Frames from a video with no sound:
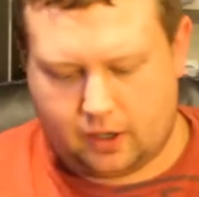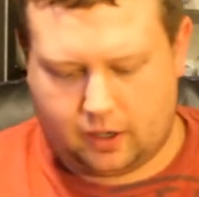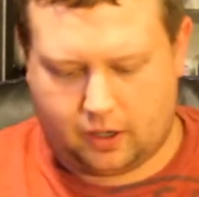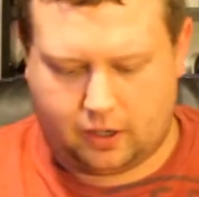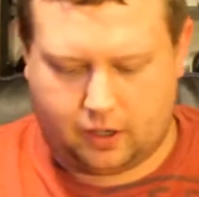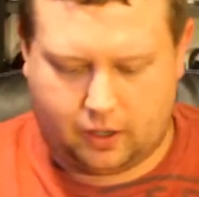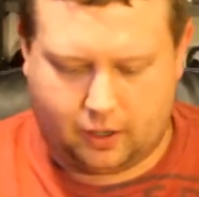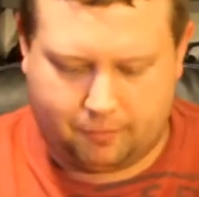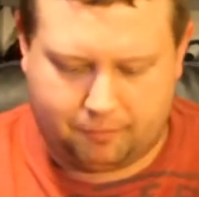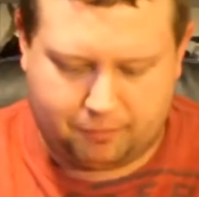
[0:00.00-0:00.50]

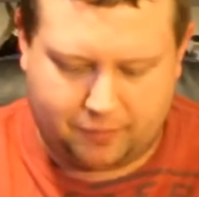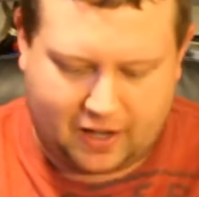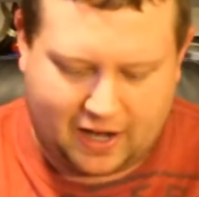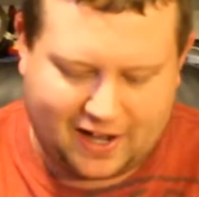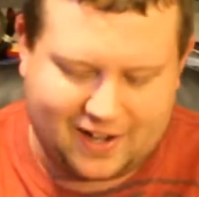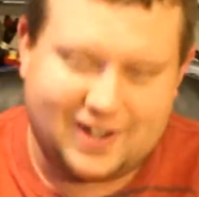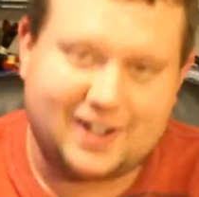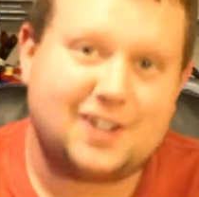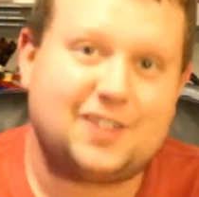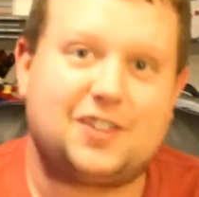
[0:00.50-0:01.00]

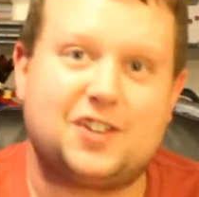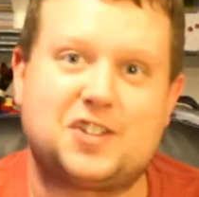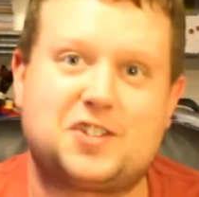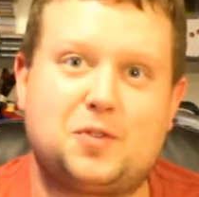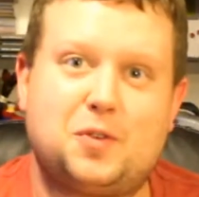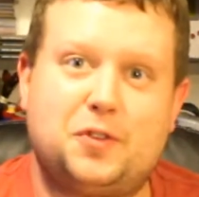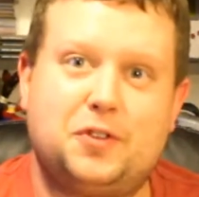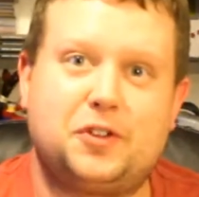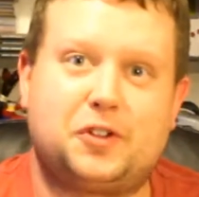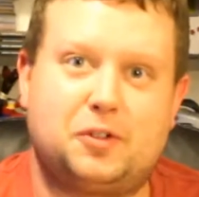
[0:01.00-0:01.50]
I needed
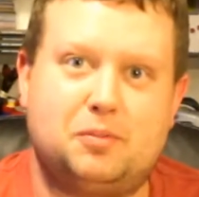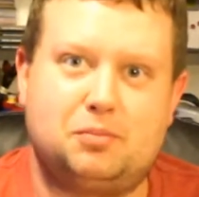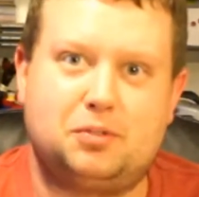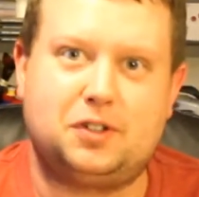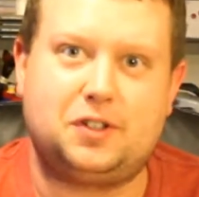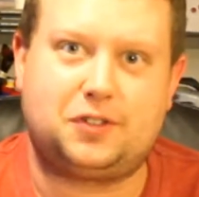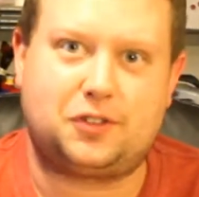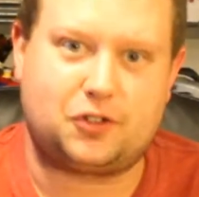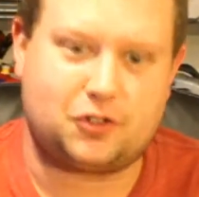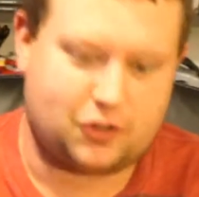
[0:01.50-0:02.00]
this one to
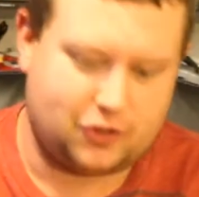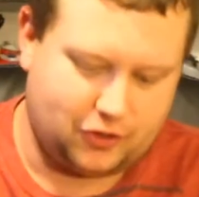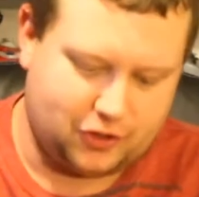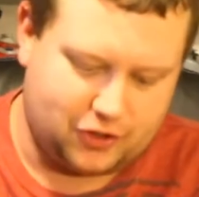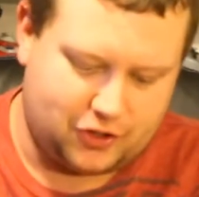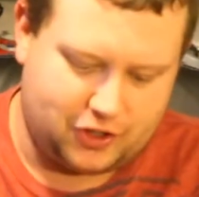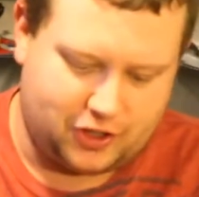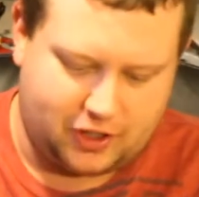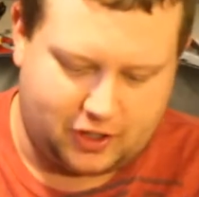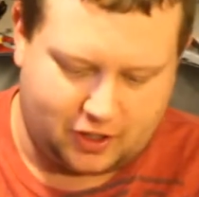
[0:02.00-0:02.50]
complete the
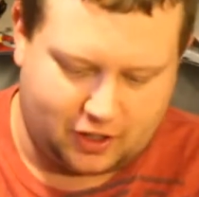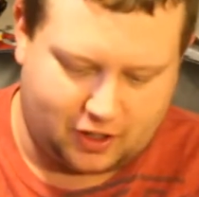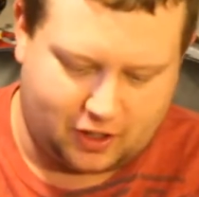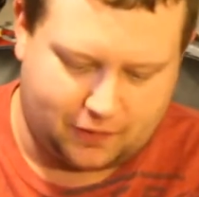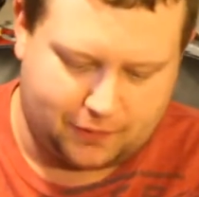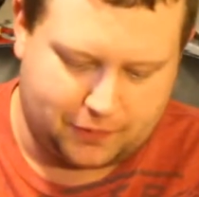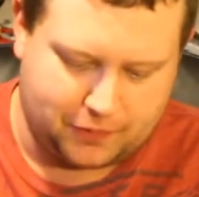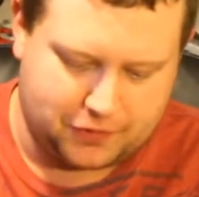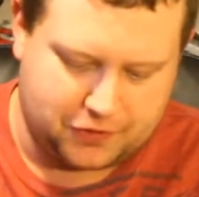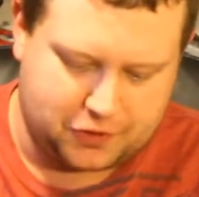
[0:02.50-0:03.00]
trilogy
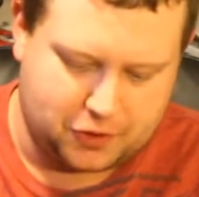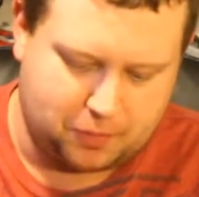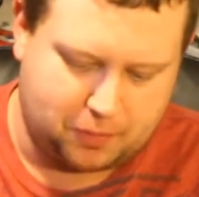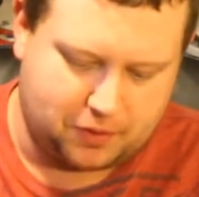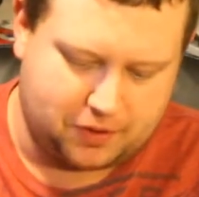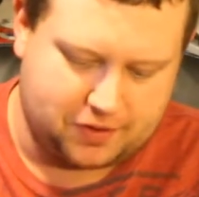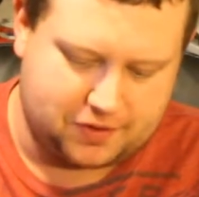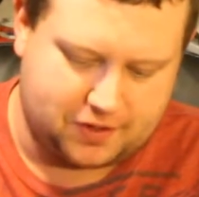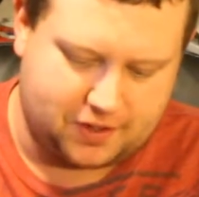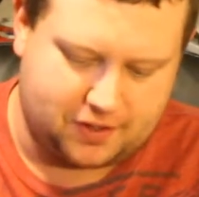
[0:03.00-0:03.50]
for the
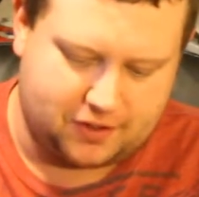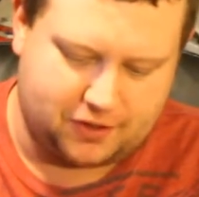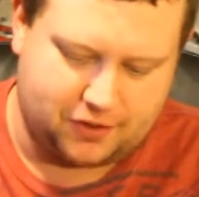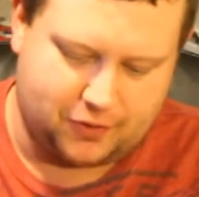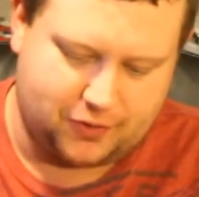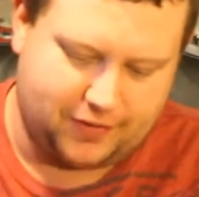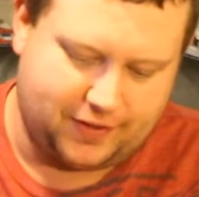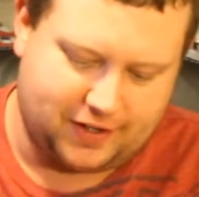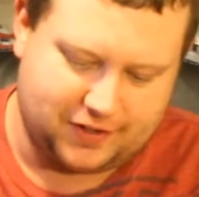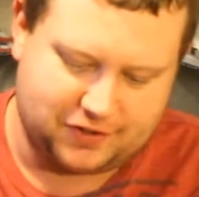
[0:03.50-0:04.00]
Super
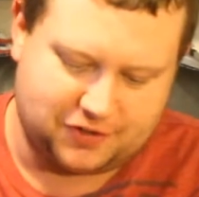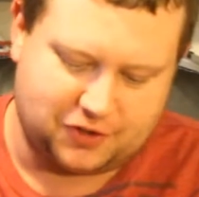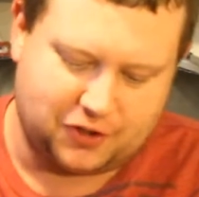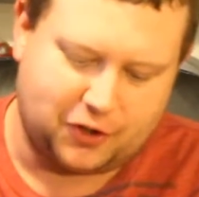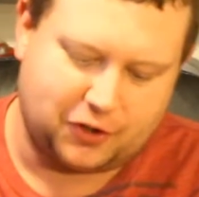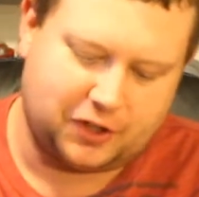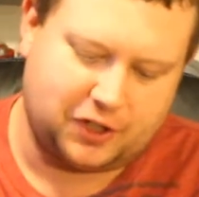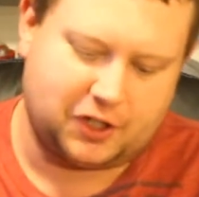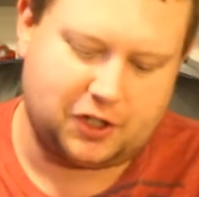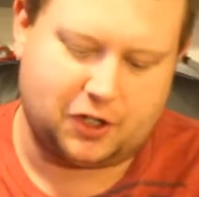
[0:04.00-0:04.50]
Nintendo, and that is
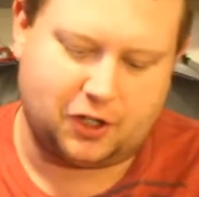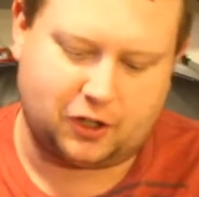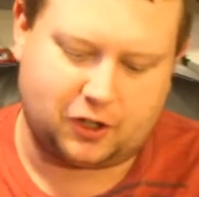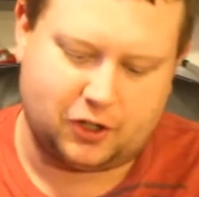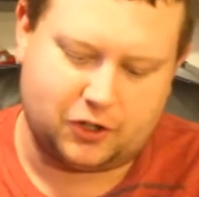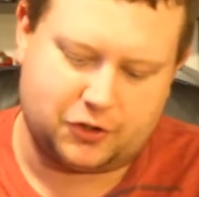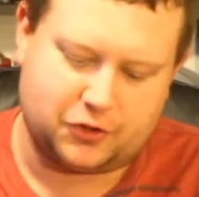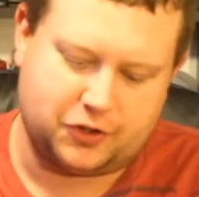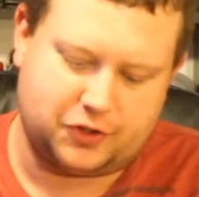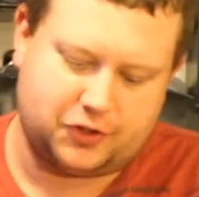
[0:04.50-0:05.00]
Donkey Kong
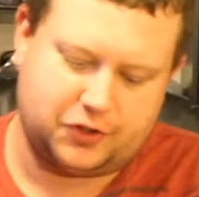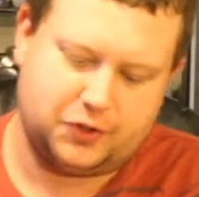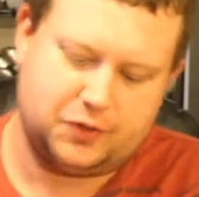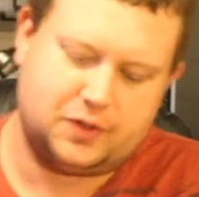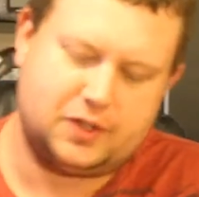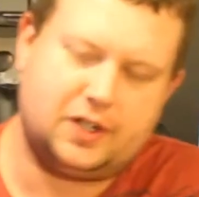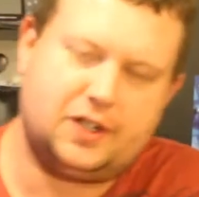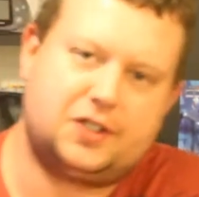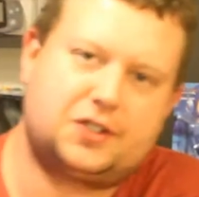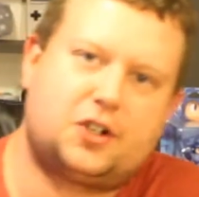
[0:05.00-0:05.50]
Country
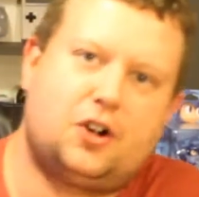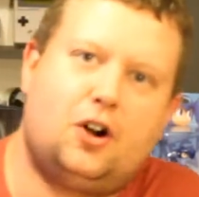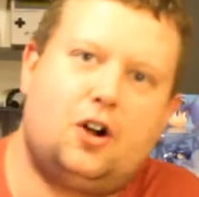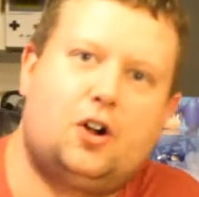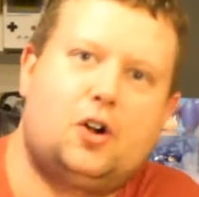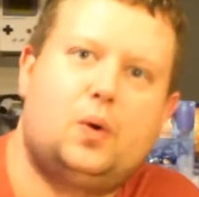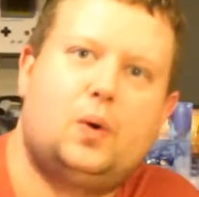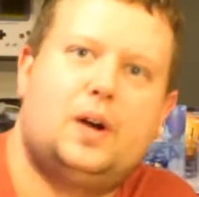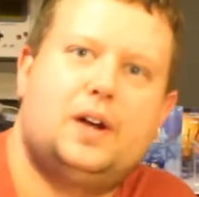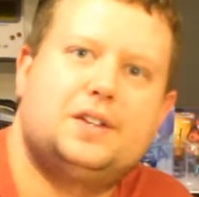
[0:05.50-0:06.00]
2, Diddy's
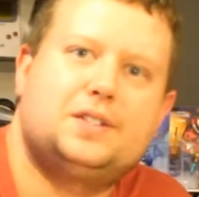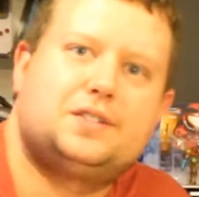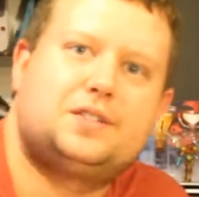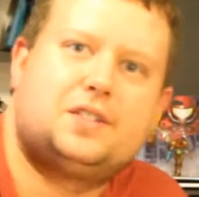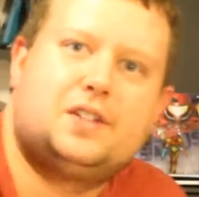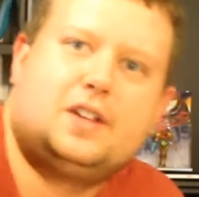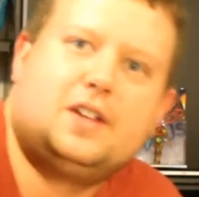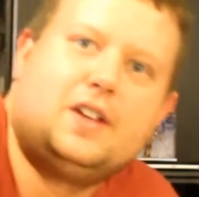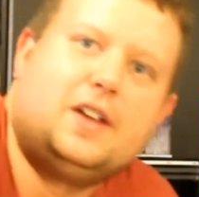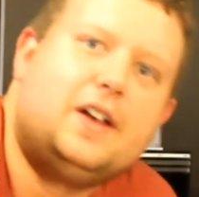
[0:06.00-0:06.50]
Kong
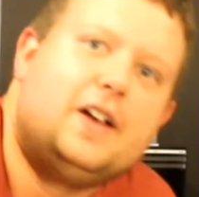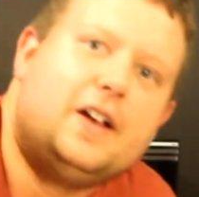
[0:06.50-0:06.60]
Quest.